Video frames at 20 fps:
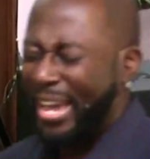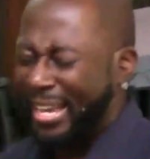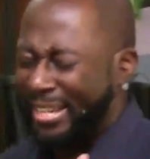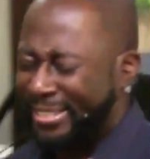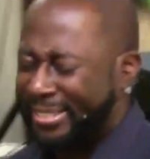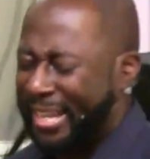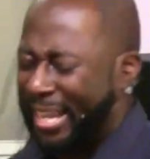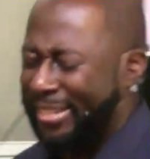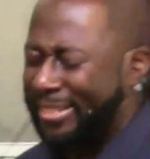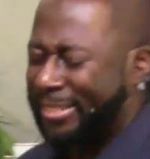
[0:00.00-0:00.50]

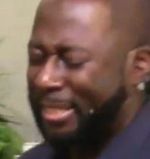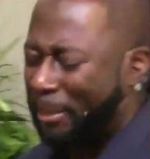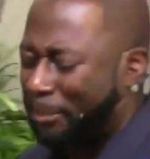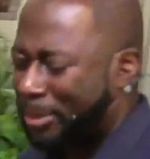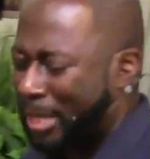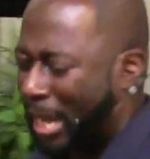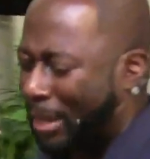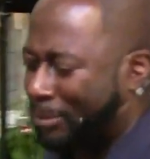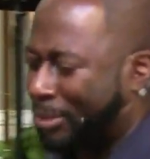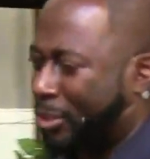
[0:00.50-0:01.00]
It's that
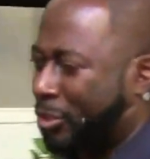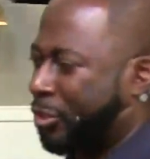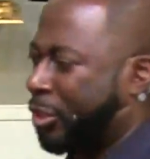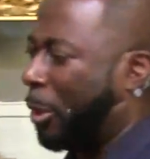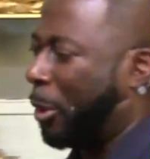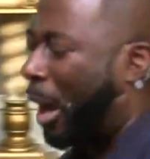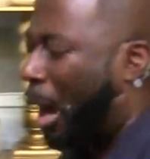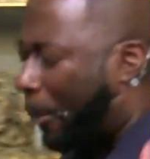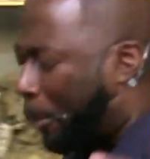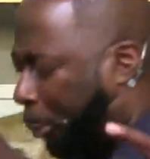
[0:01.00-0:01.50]
sometimes there's
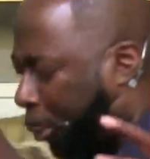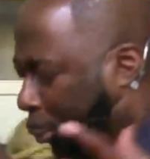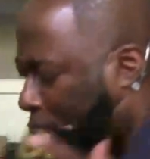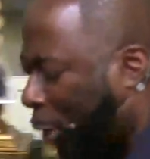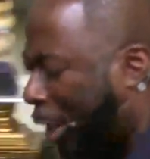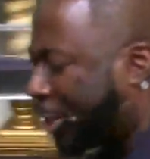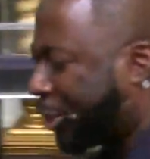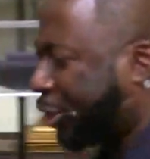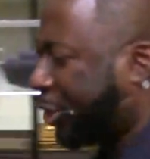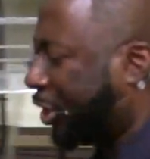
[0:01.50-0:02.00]
so
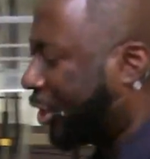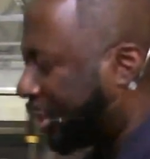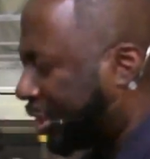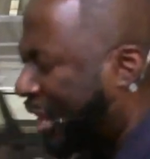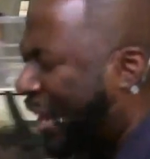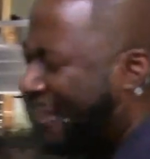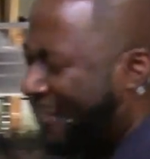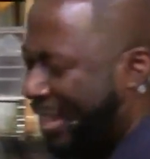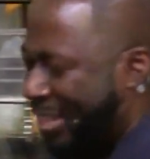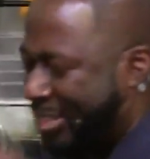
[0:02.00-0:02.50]
oppression
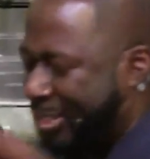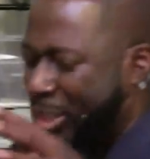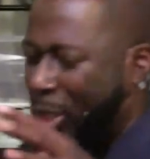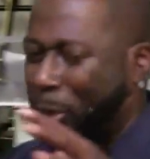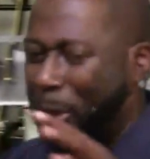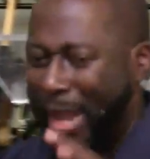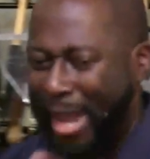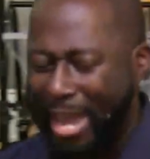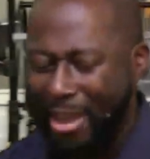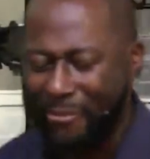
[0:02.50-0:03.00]
that's
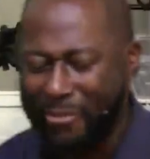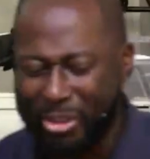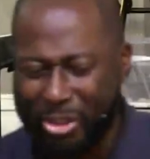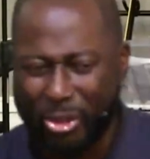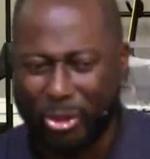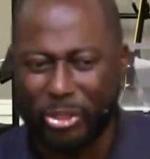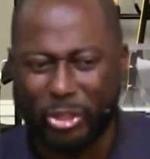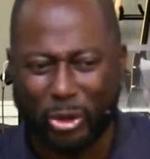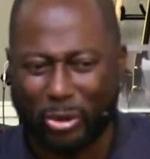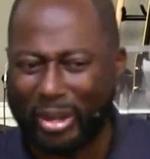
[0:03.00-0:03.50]
so heavy
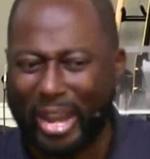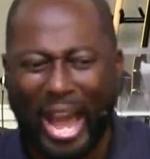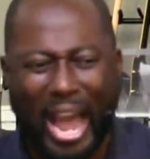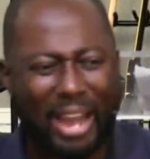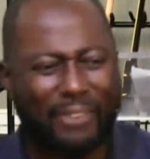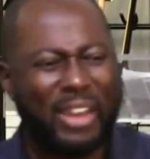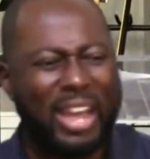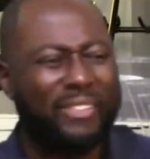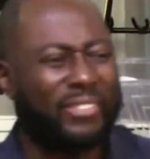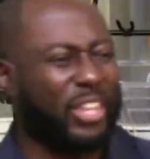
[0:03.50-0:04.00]
on your
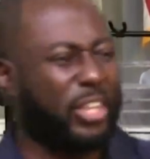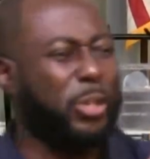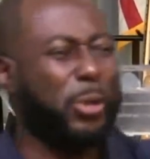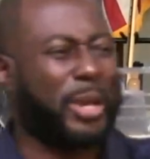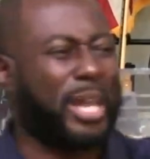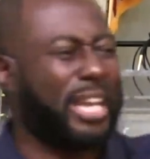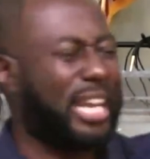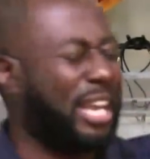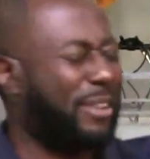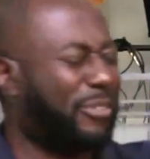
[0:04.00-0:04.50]
life that you
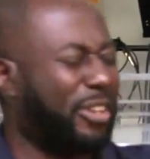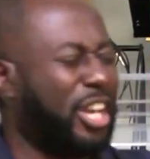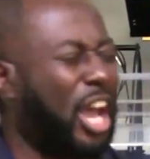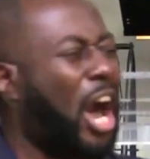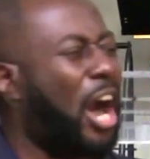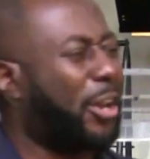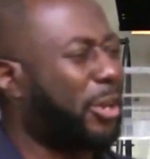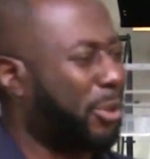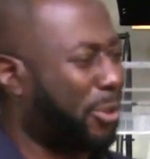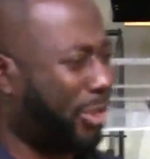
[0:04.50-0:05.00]
can't even
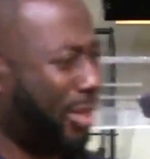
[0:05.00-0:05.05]
utter